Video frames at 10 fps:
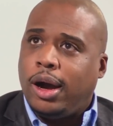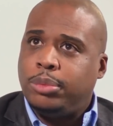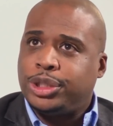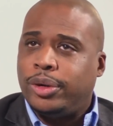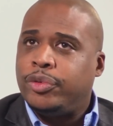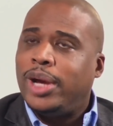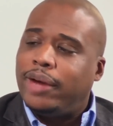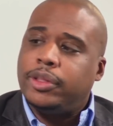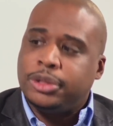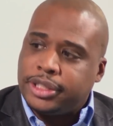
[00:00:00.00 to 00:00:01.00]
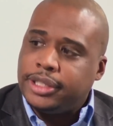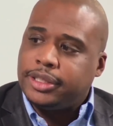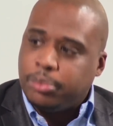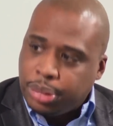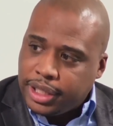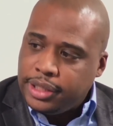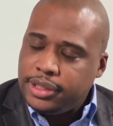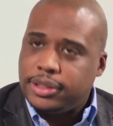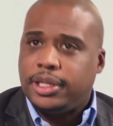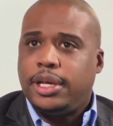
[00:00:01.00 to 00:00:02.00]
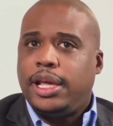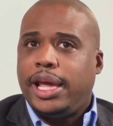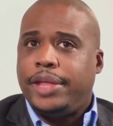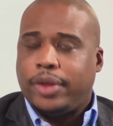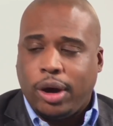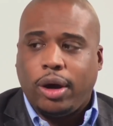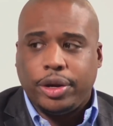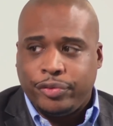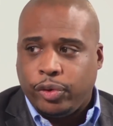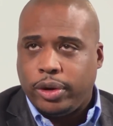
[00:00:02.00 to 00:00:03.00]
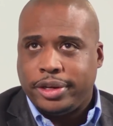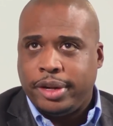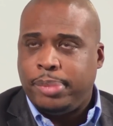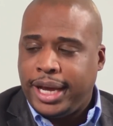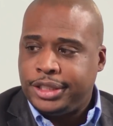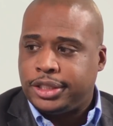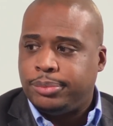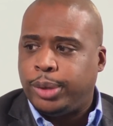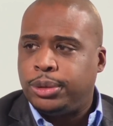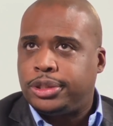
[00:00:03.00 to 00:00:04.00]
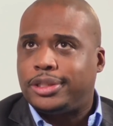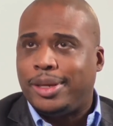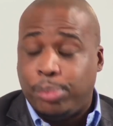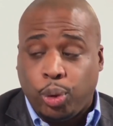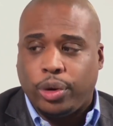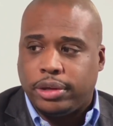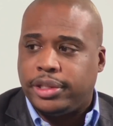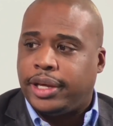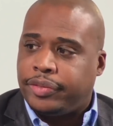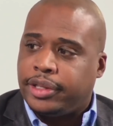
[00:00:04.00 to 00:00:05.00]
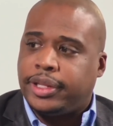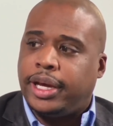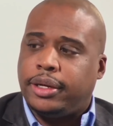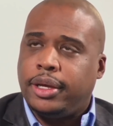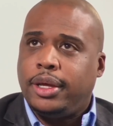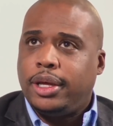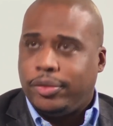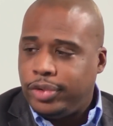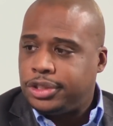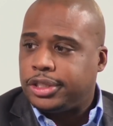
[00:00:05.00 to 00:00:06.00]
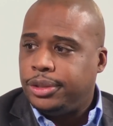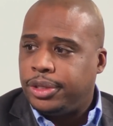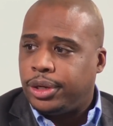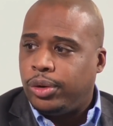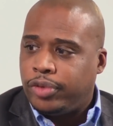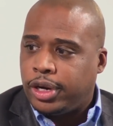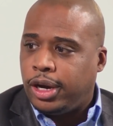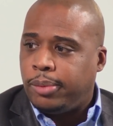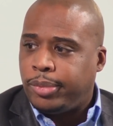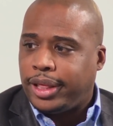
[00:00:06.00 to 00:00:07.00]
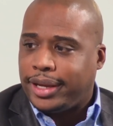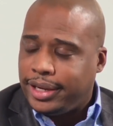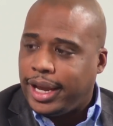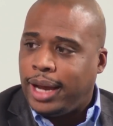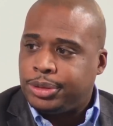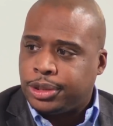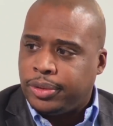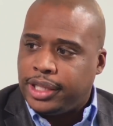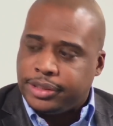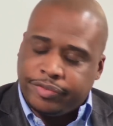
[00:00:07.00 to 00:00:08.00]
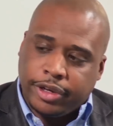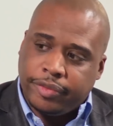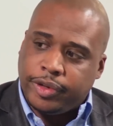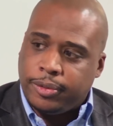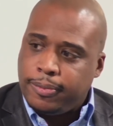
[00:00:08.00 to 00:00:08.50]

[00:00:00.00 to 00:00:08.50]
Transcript: So if you have those things in place, and the heart for it and the passion, most importantly, I think that eventually you can overcome like any obstacle that's in front of you.